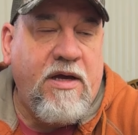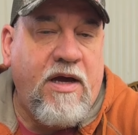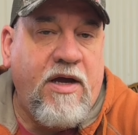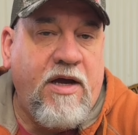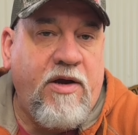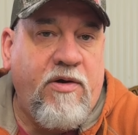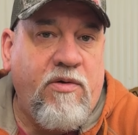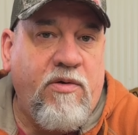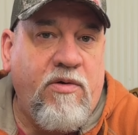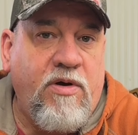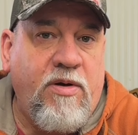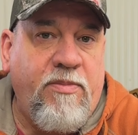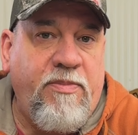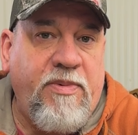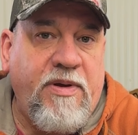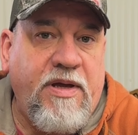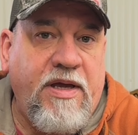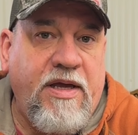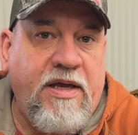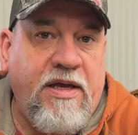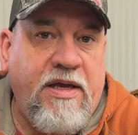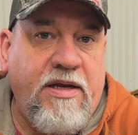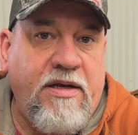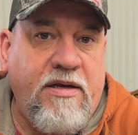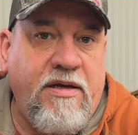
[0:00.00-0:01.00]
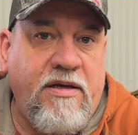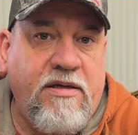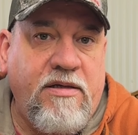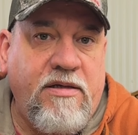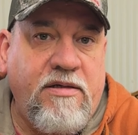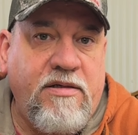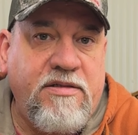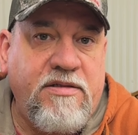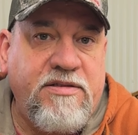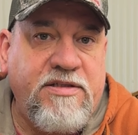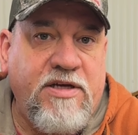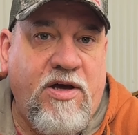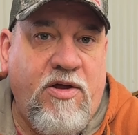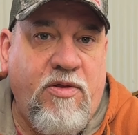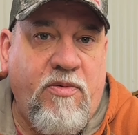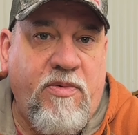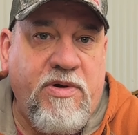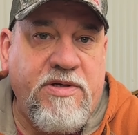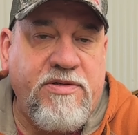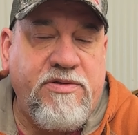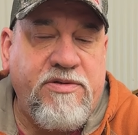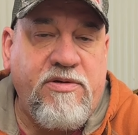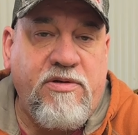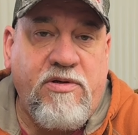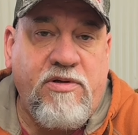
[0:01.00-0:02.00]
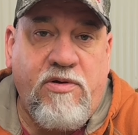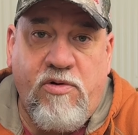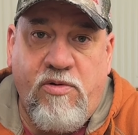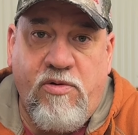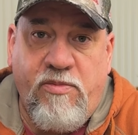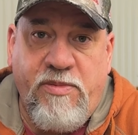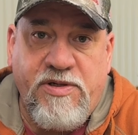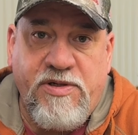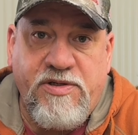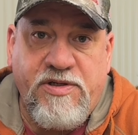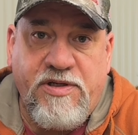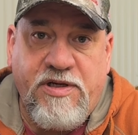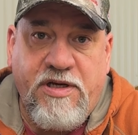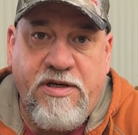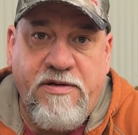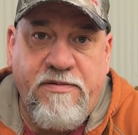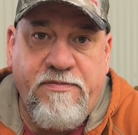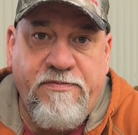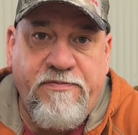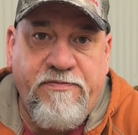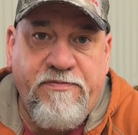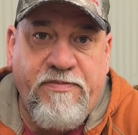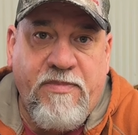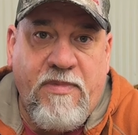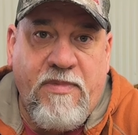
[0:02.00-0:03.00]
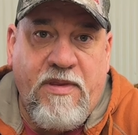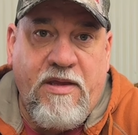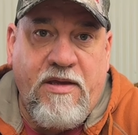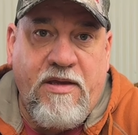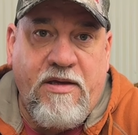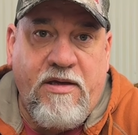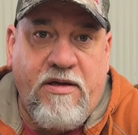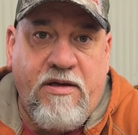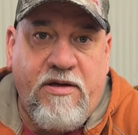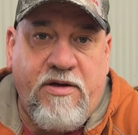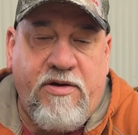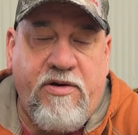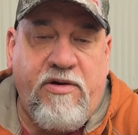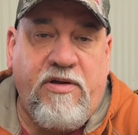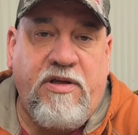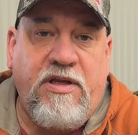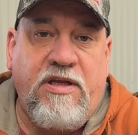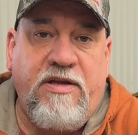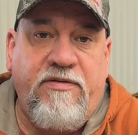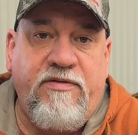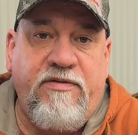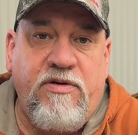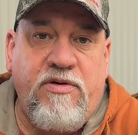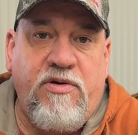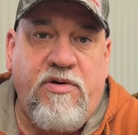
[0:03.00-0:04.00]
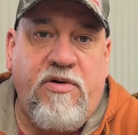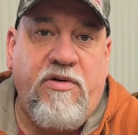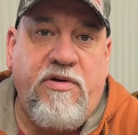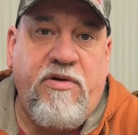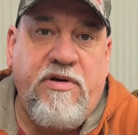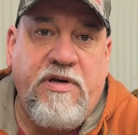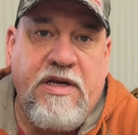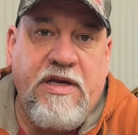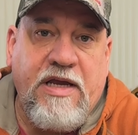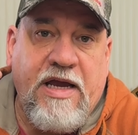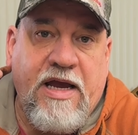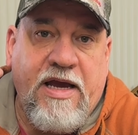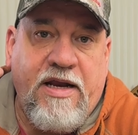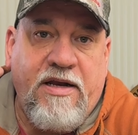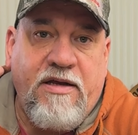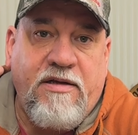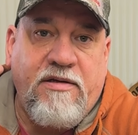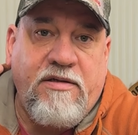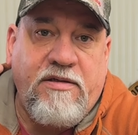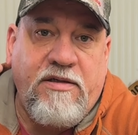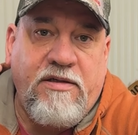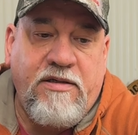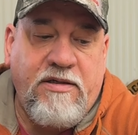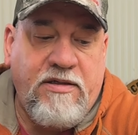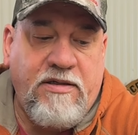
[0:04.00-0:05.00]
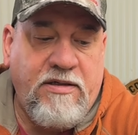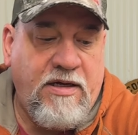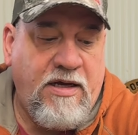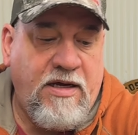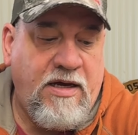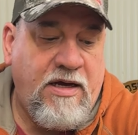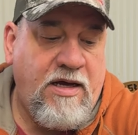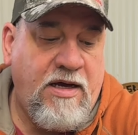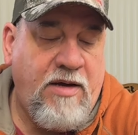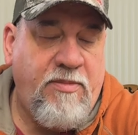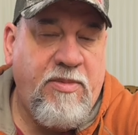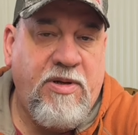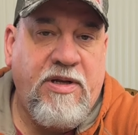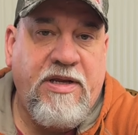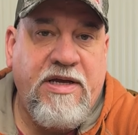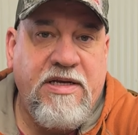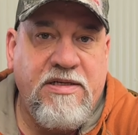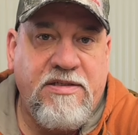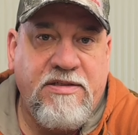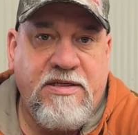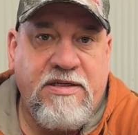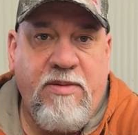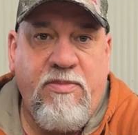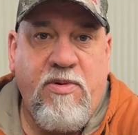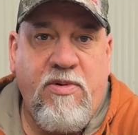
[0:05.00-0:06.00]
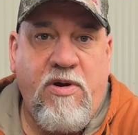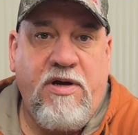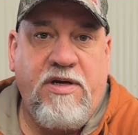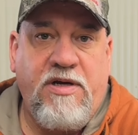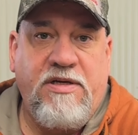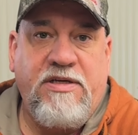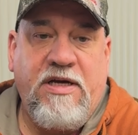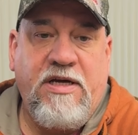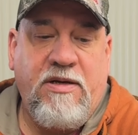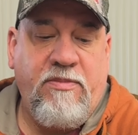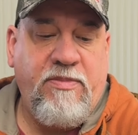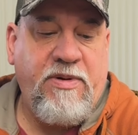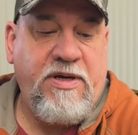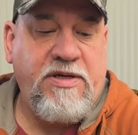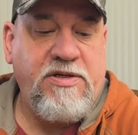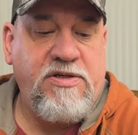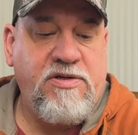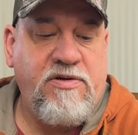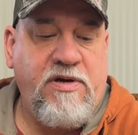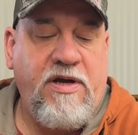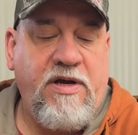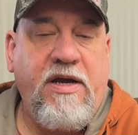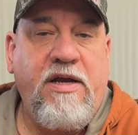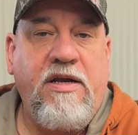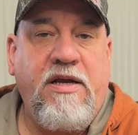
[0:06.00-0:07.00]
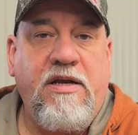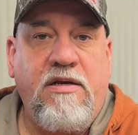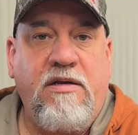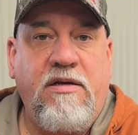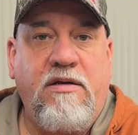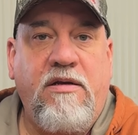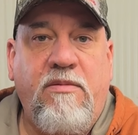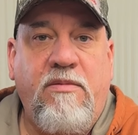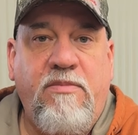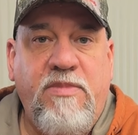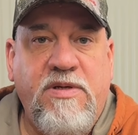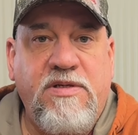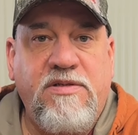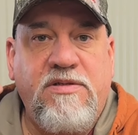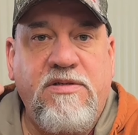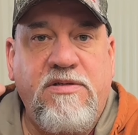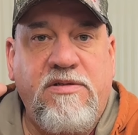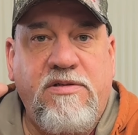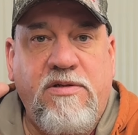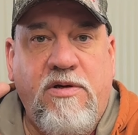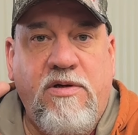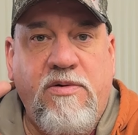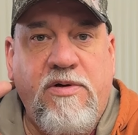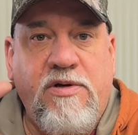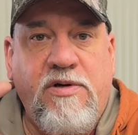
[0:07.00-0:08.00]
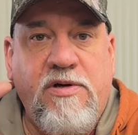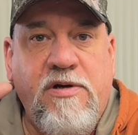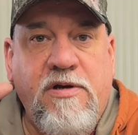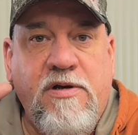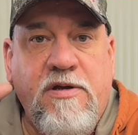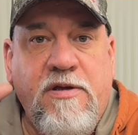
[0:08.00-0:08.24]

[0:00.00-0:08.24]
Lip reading: I grew up in southwestern Lower Michigan. Currently live in northern Indiana. I'm a landscape architect by trade and a business owner.